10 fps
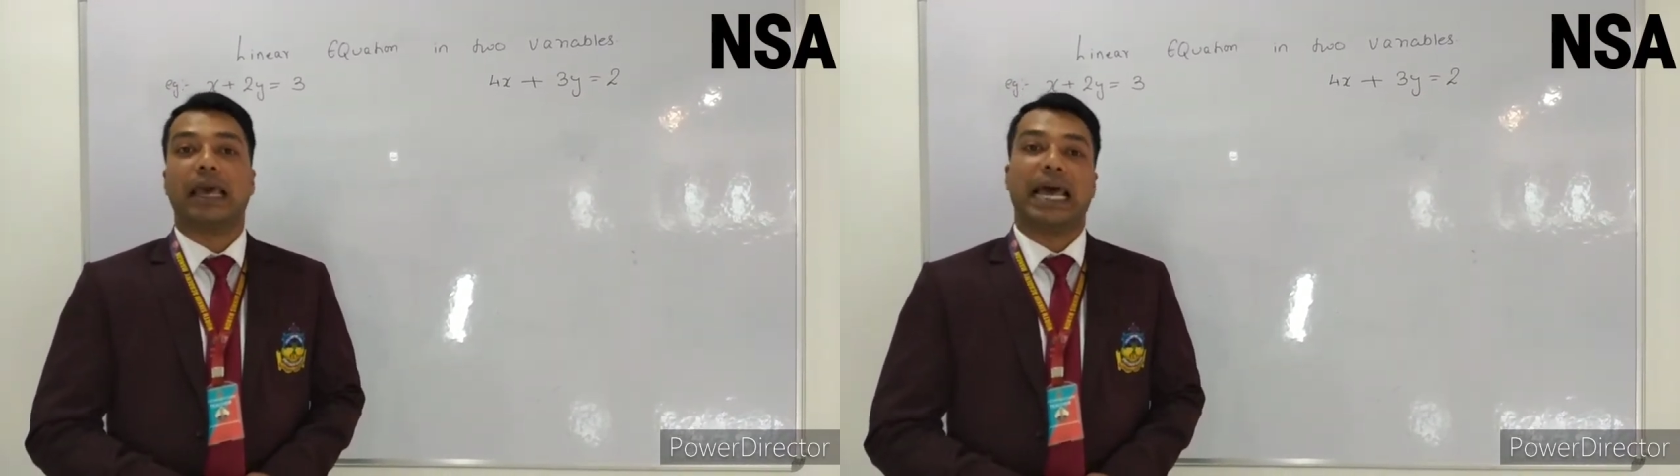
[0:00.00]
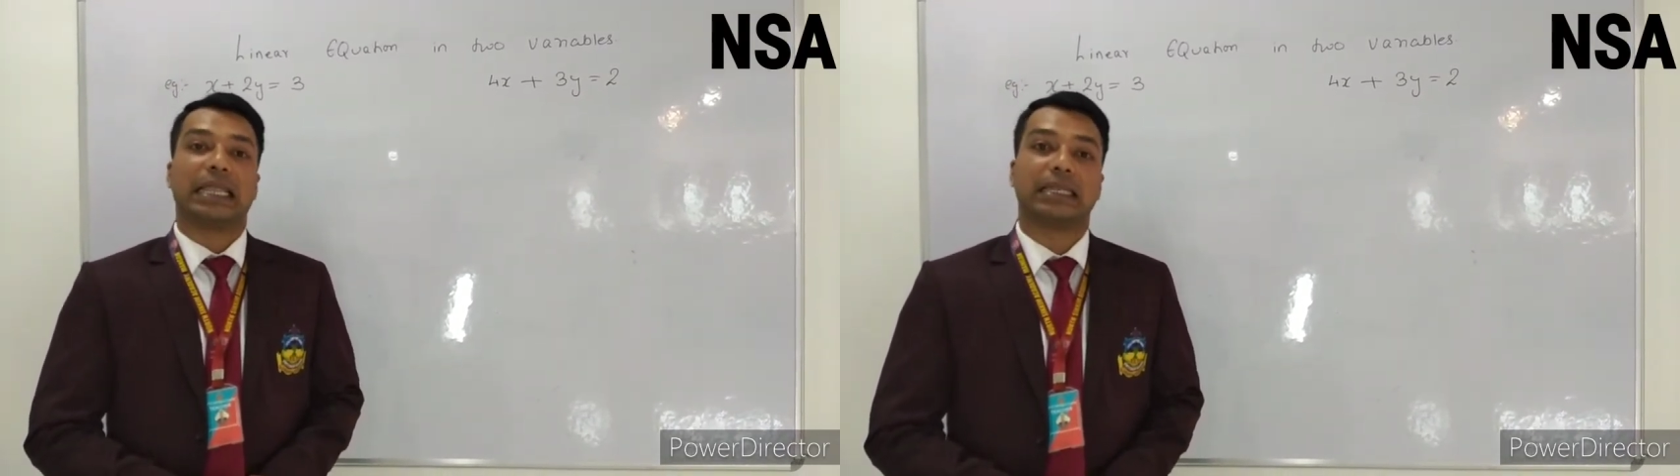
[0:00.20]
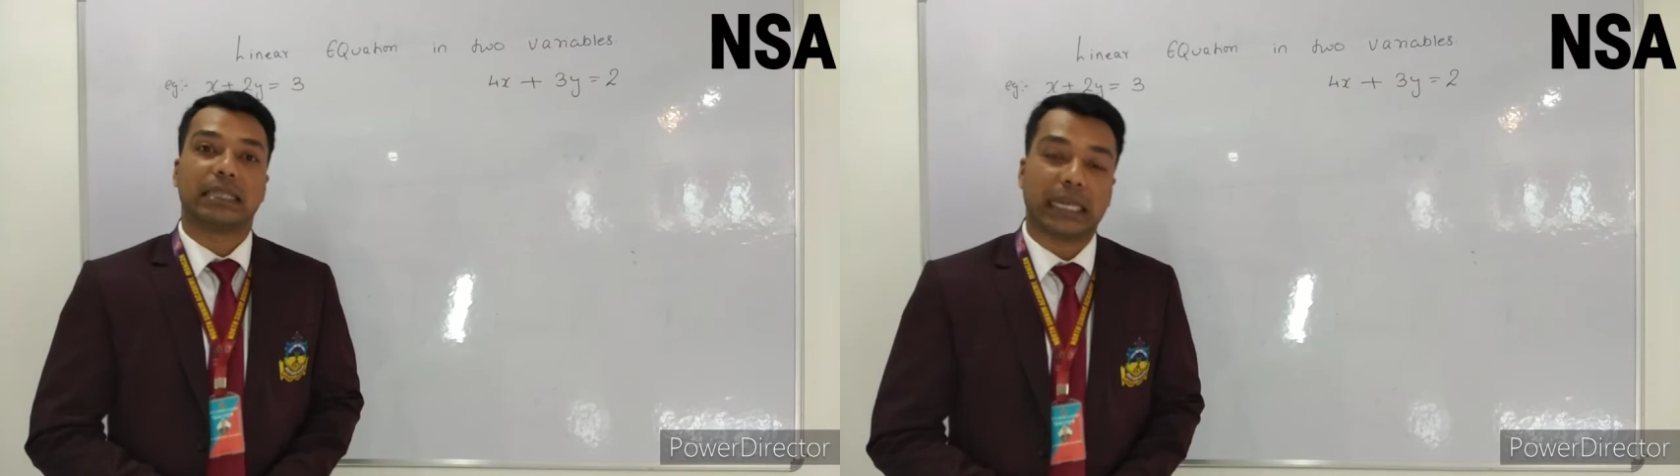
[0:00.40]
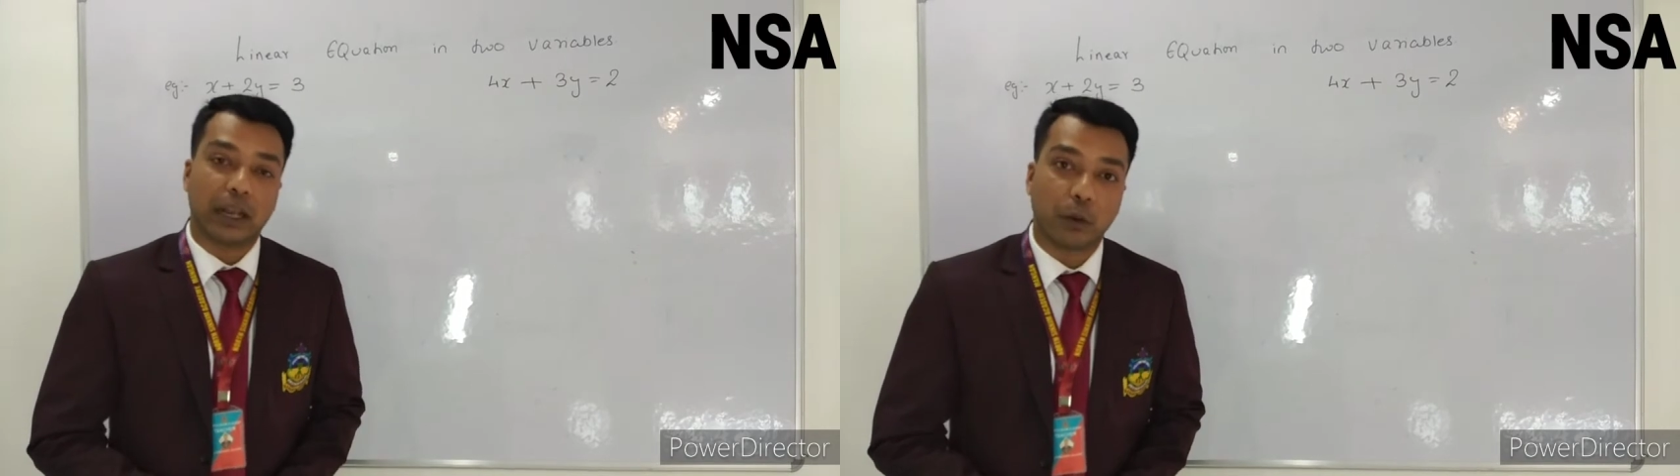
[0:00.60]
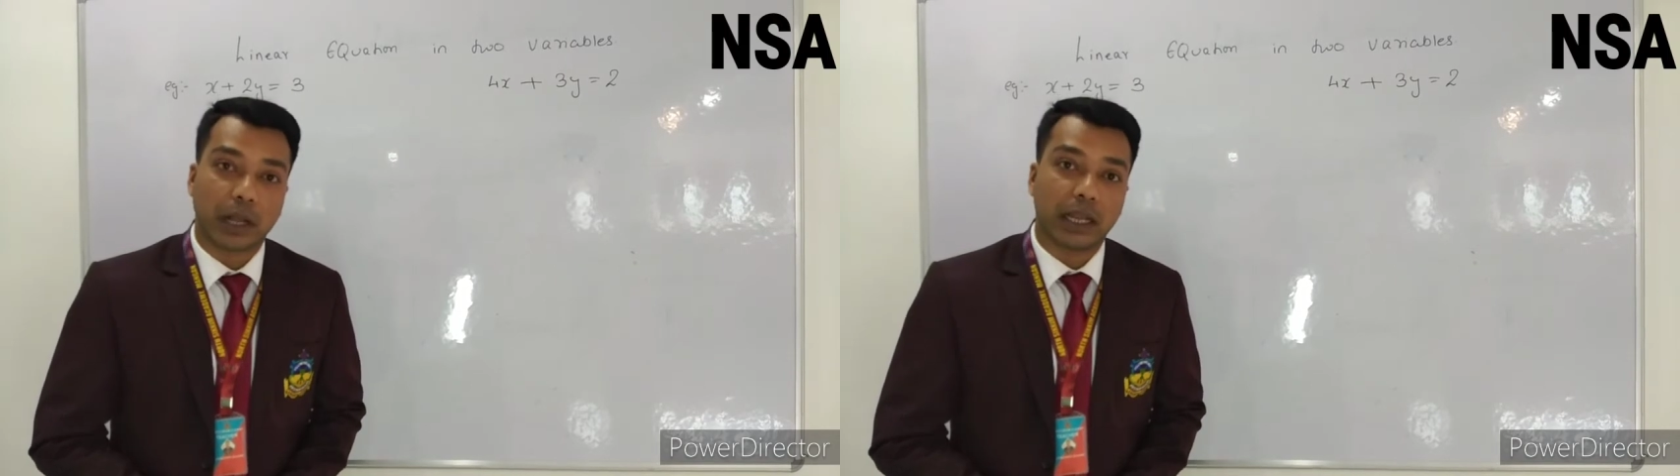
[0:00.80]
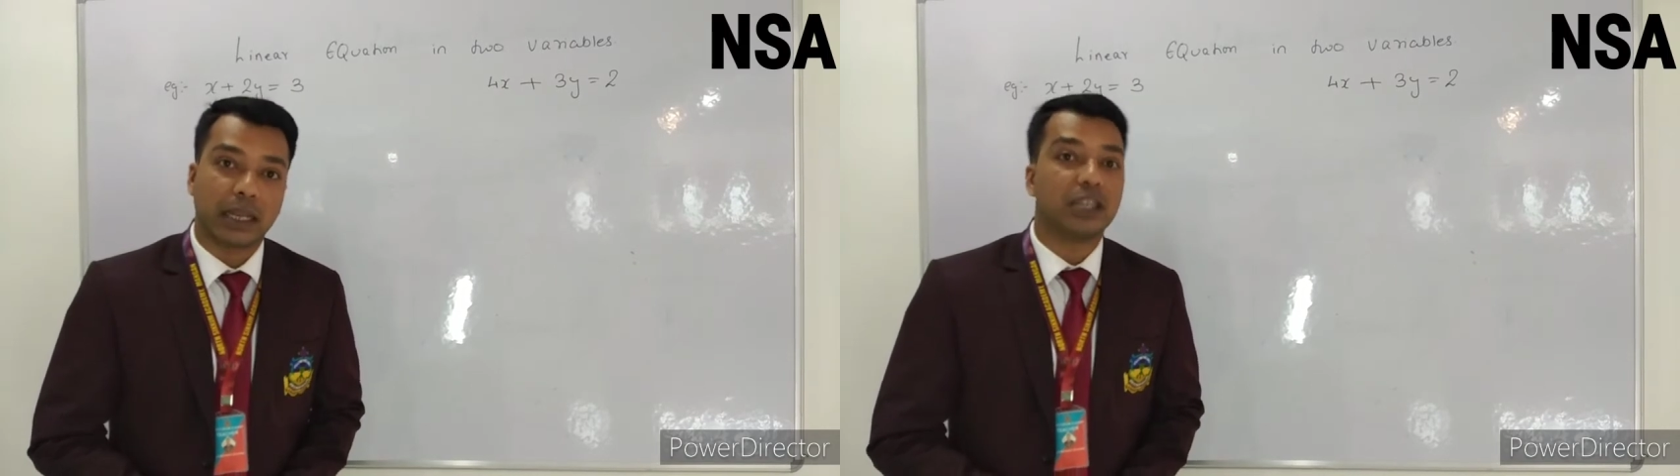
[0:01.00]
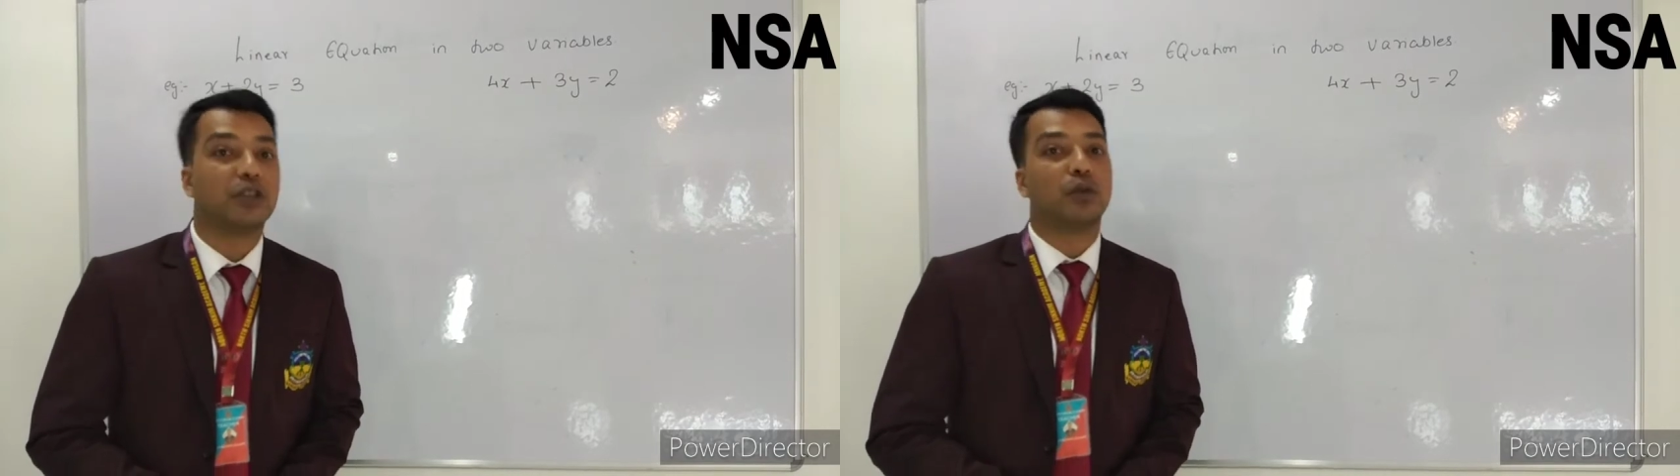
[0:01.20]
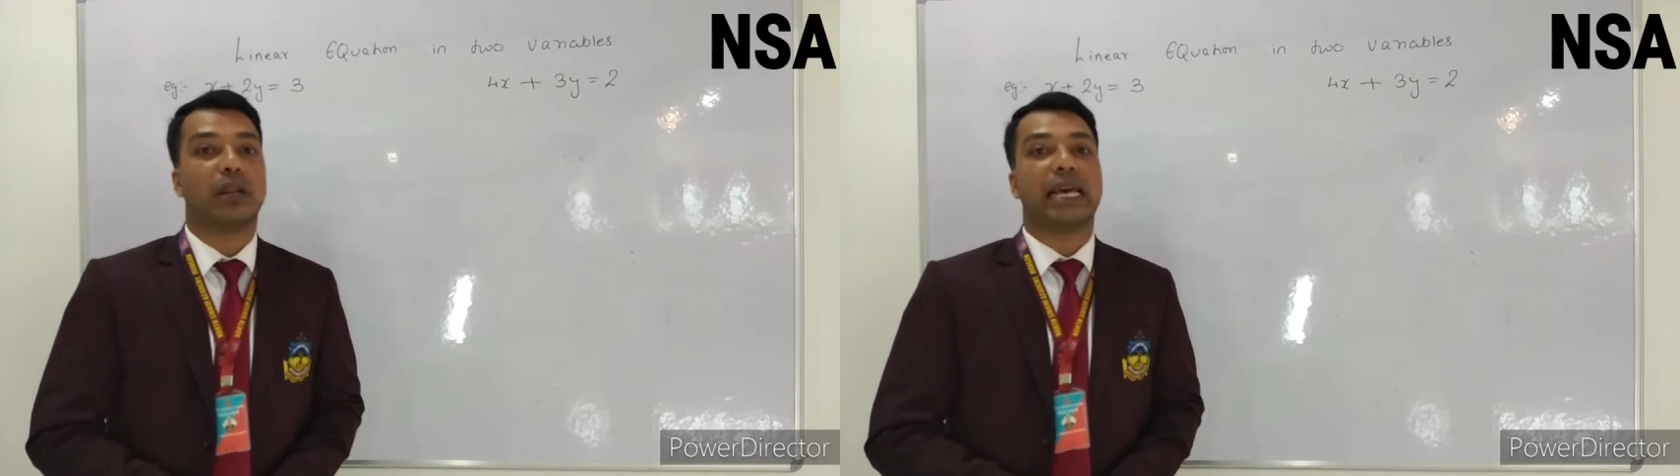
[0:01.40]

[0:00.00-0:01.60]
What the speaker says: and the second one is known